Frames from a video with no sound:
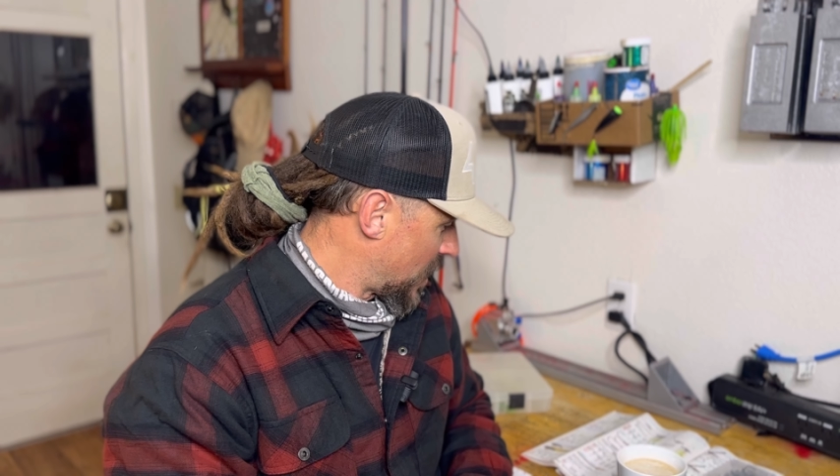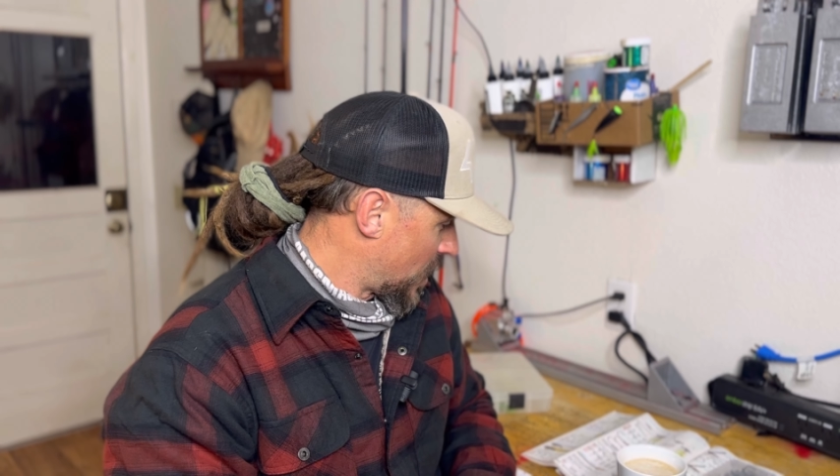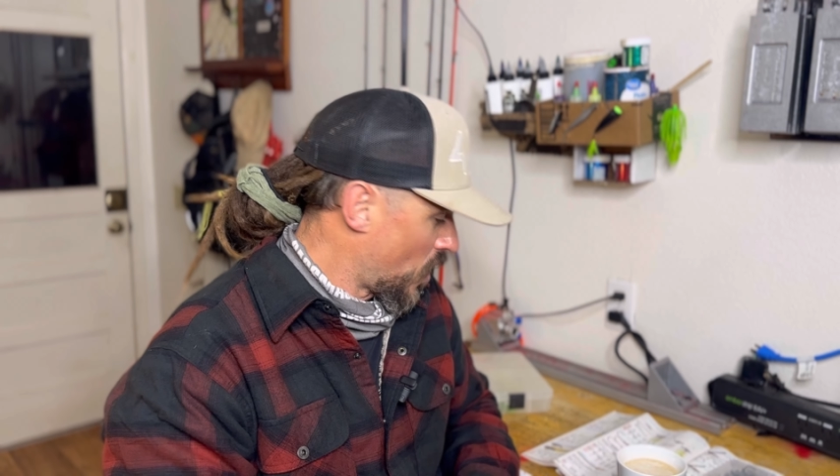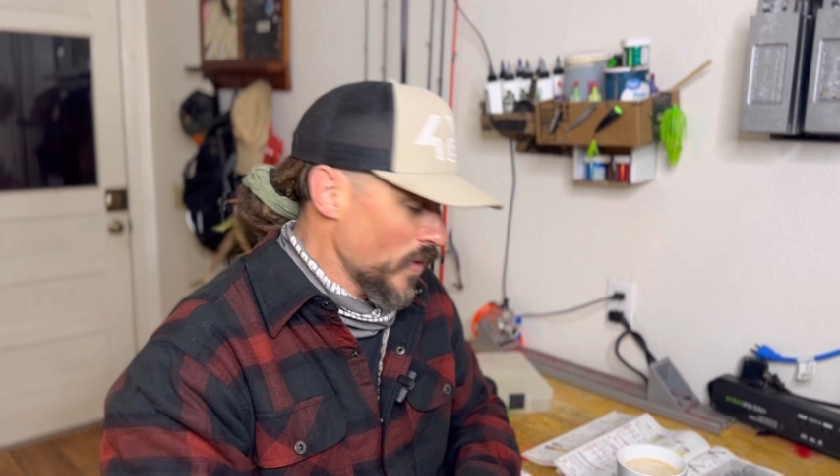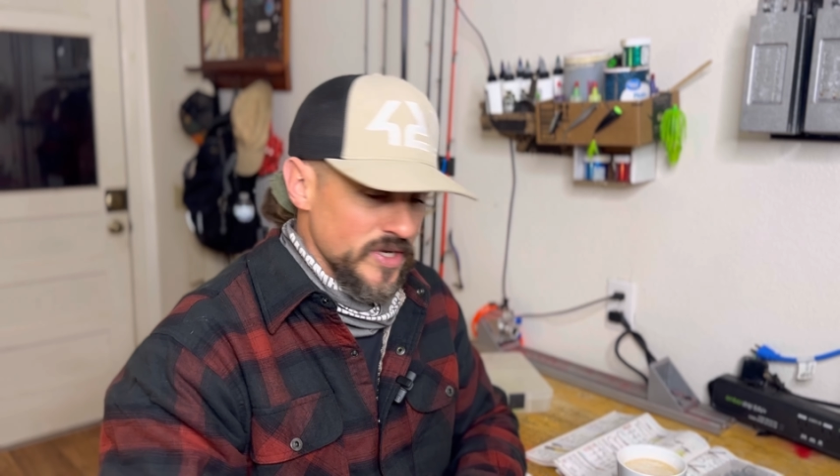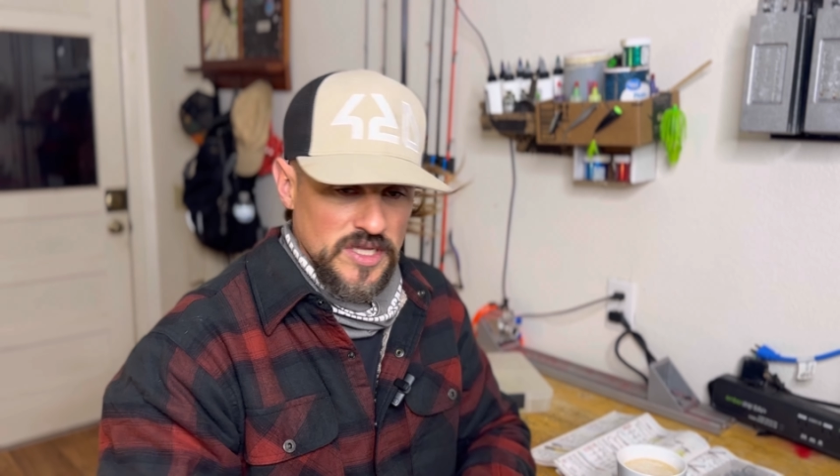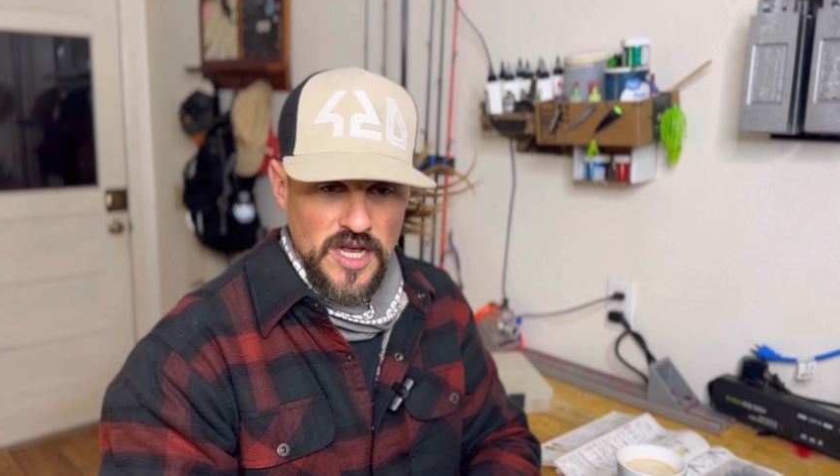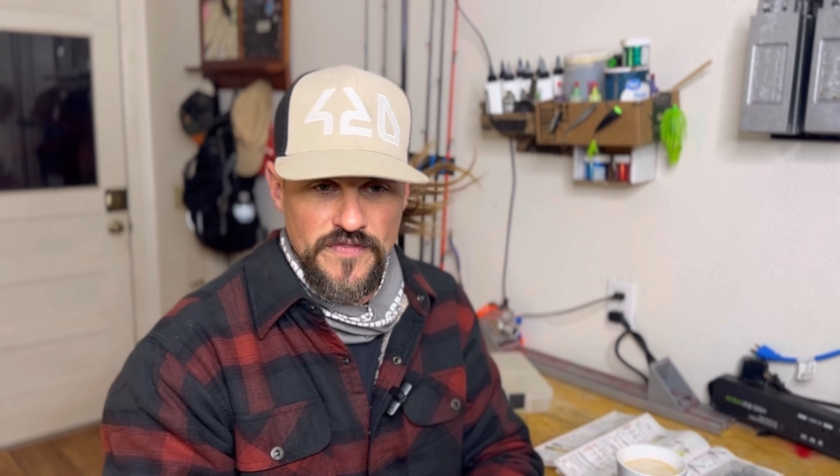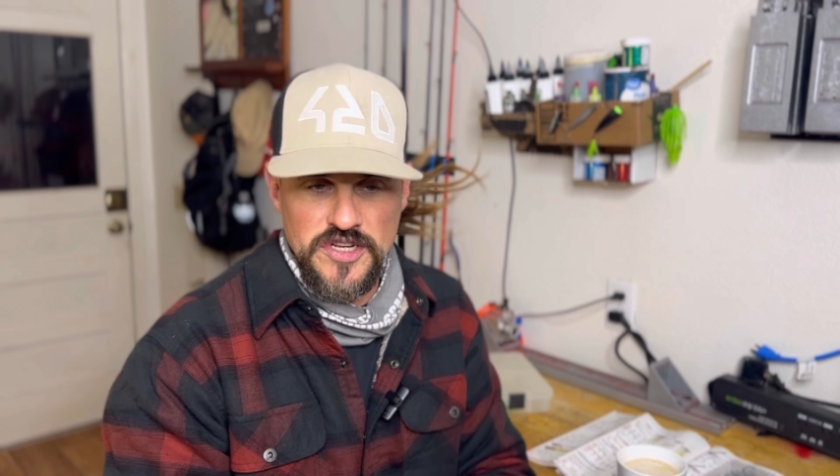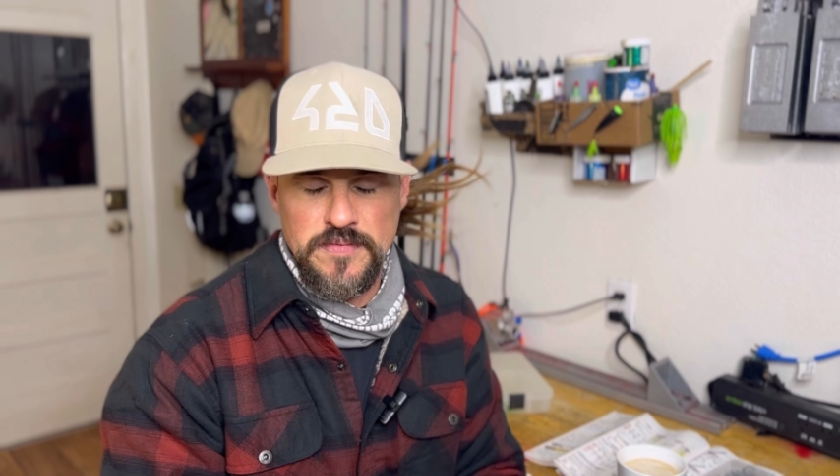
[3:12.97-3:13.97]
always
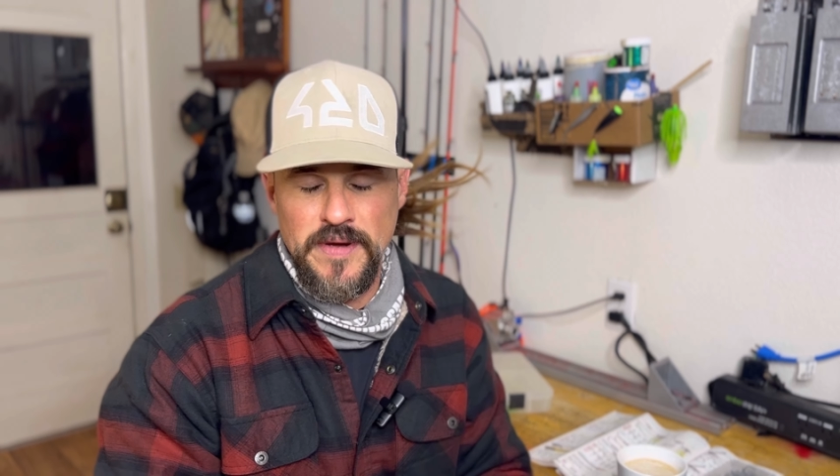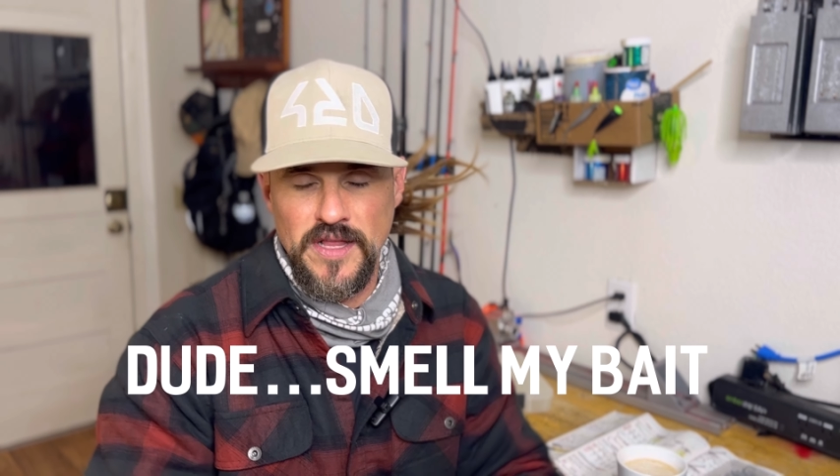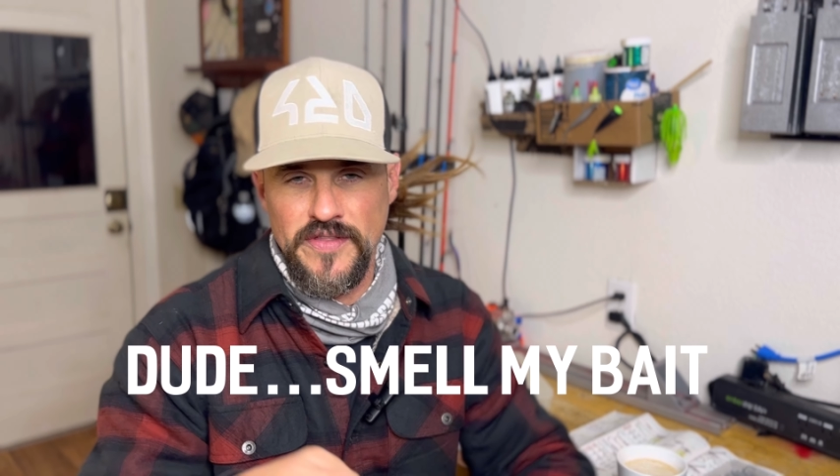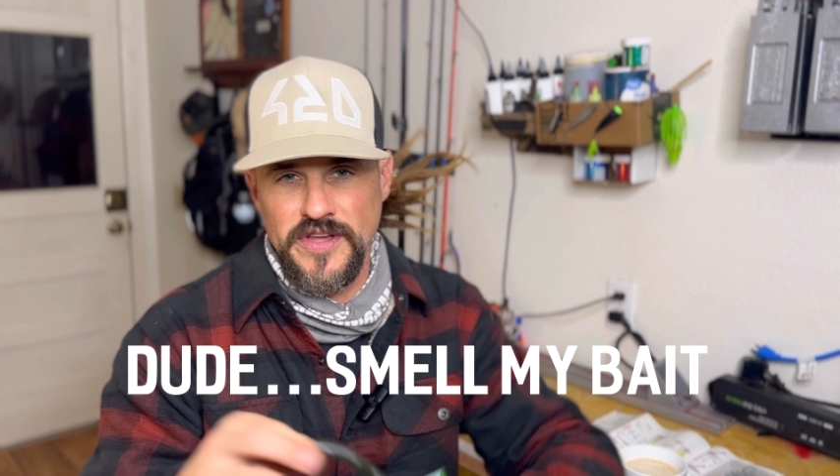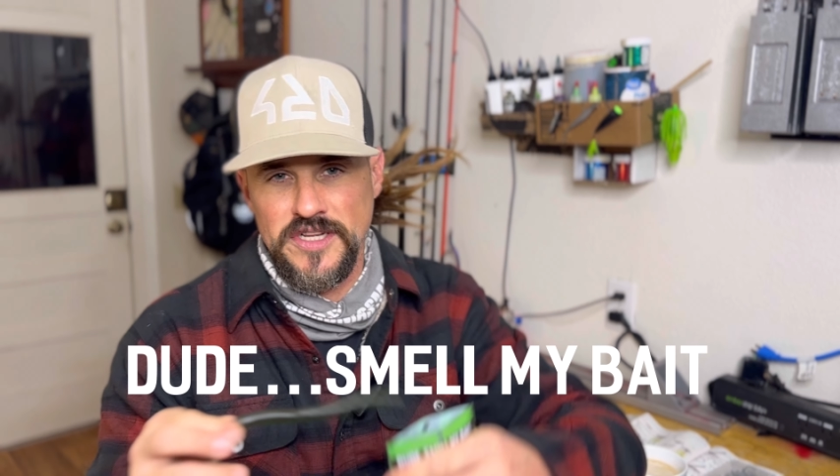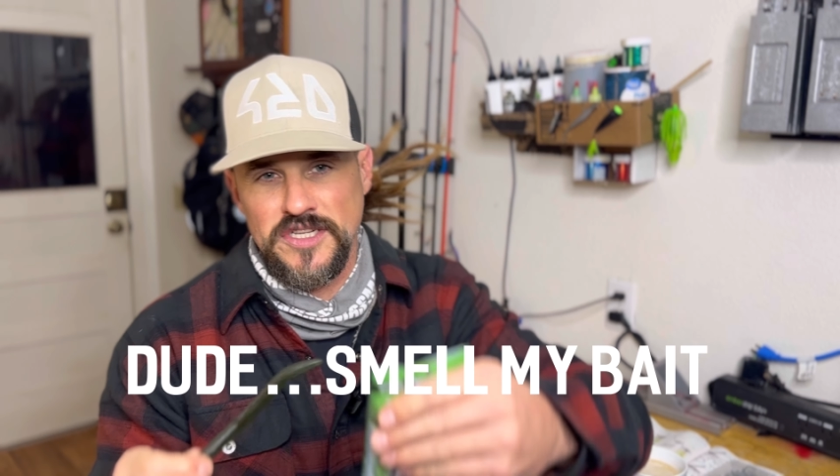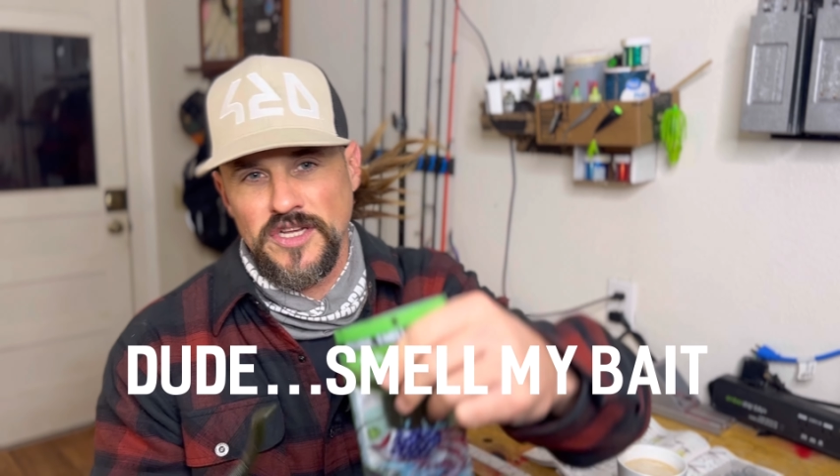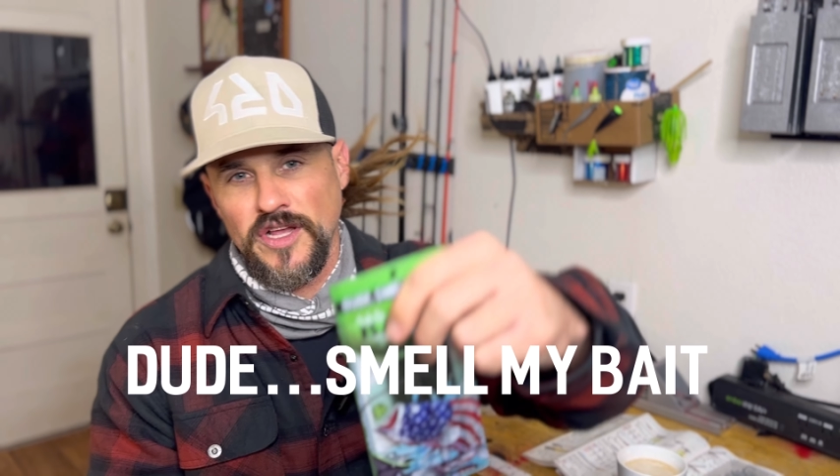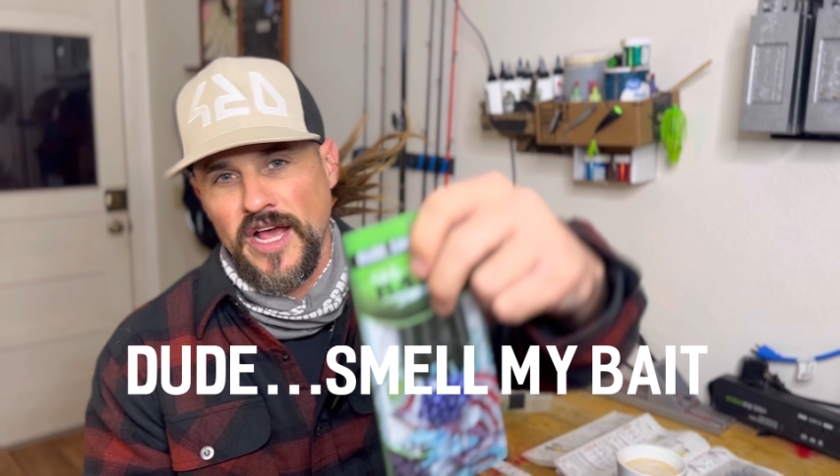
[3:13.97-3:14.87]
love the smell of this.